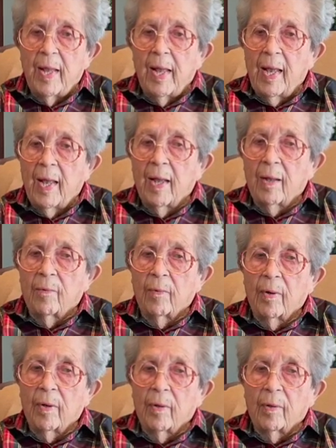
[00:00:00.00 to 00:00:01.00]
and
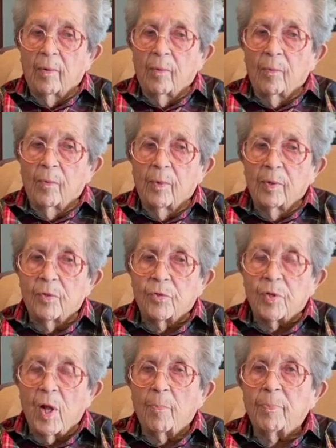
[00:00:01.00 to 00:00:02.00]
we
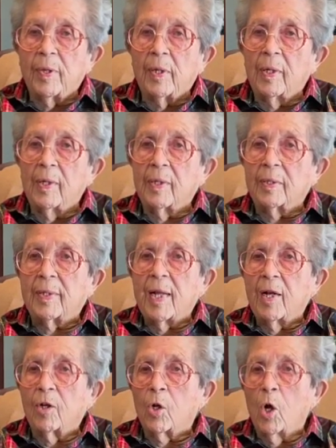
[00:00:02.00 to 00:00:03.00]
stopped in a little
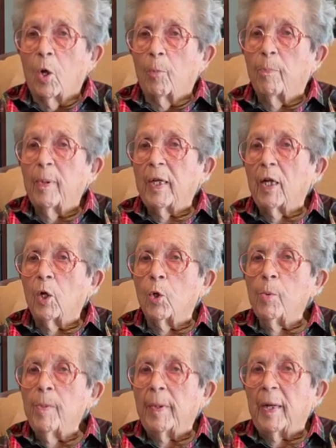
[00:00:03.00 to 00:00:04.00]
town called
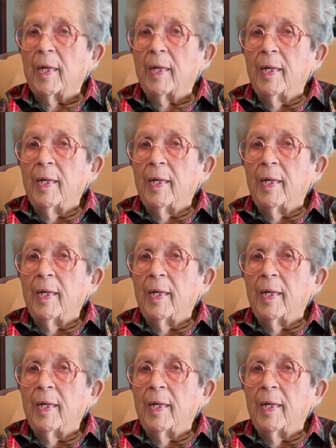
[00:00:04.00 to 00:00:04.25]
Petaluma,